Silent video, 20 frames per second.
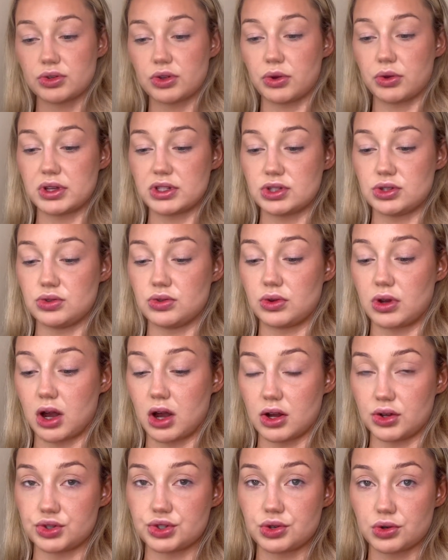going to
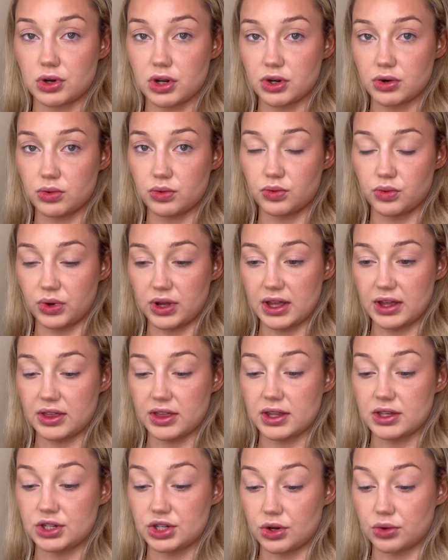contour with
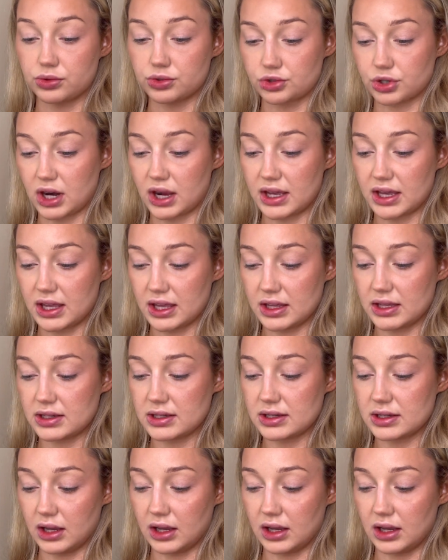Don't Try It.